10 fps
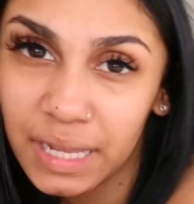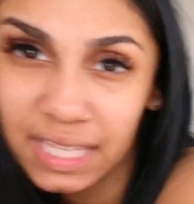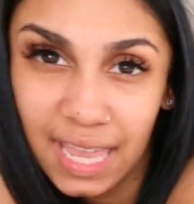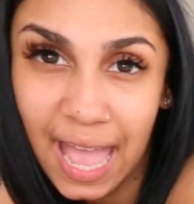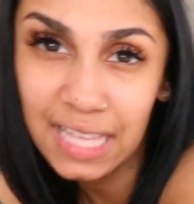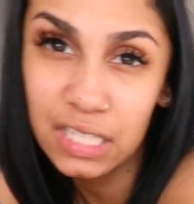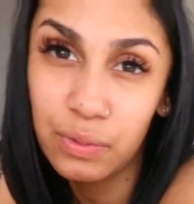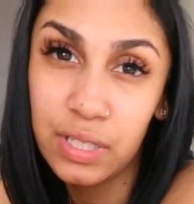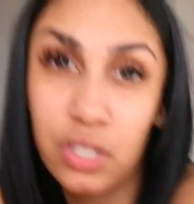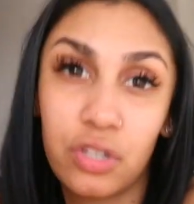But yeah, I just
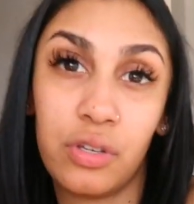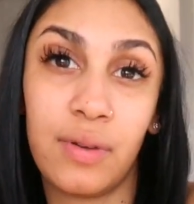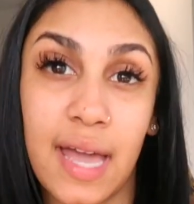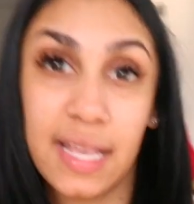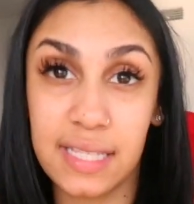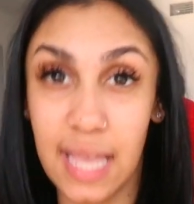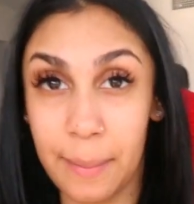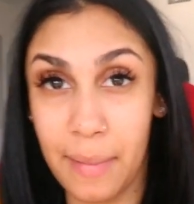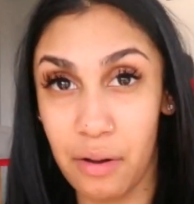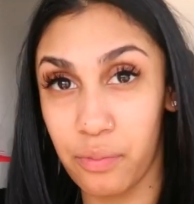wanted to show you guys
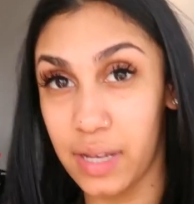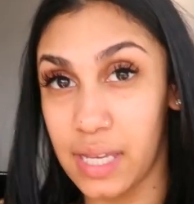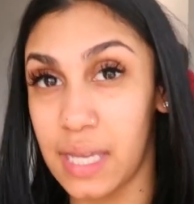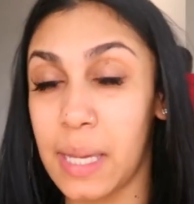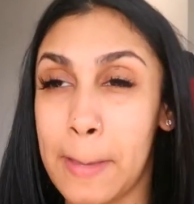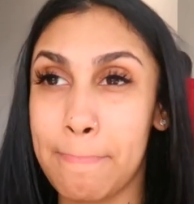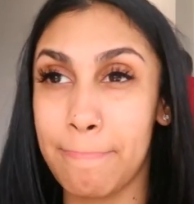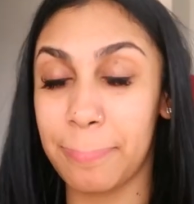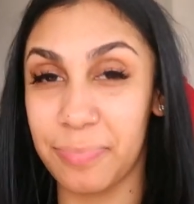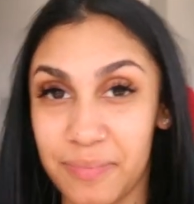like my ring.
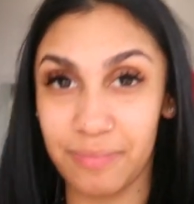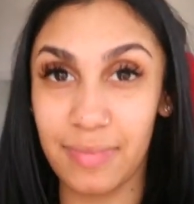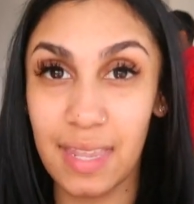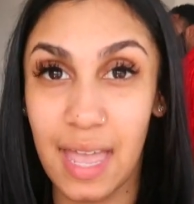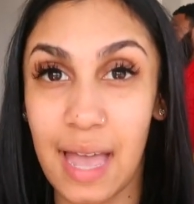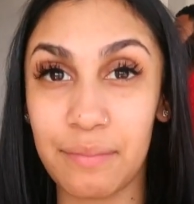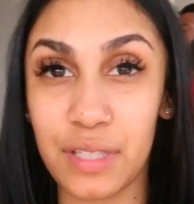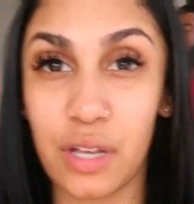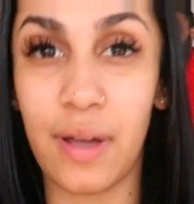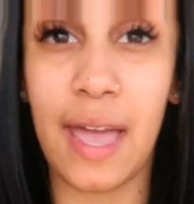
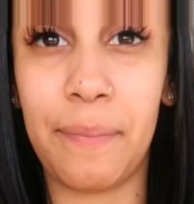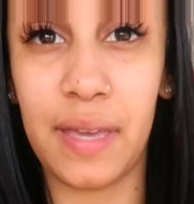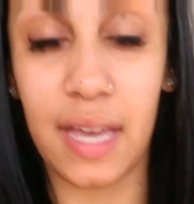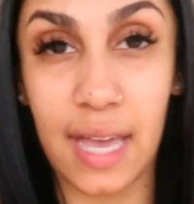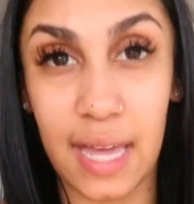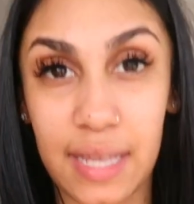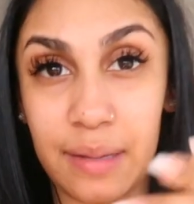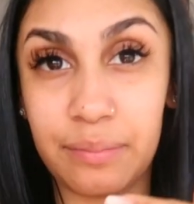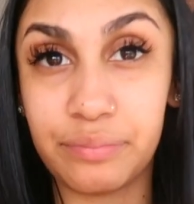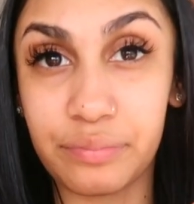I'm so happy I got
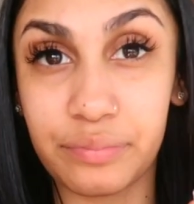it.